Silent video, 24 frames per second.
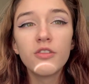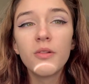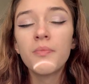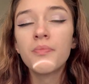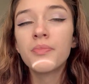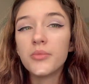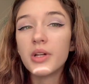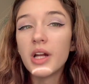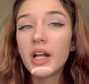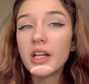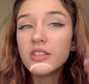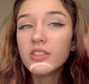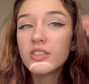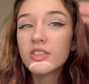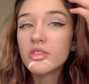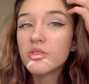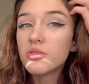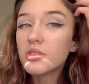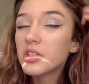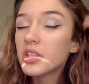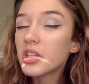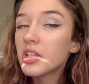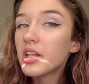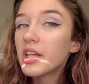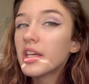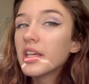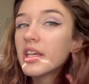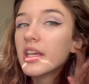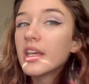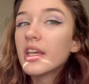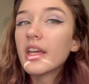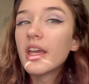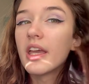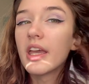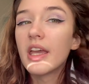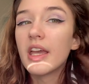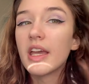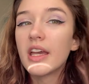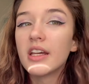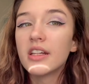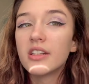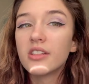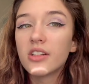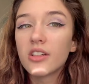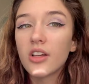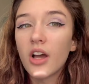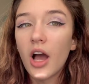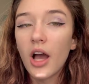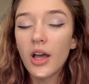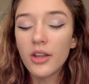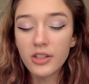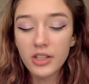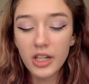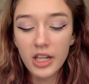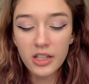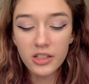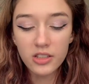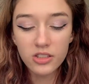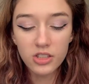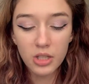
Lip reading: But I still really like it. And next,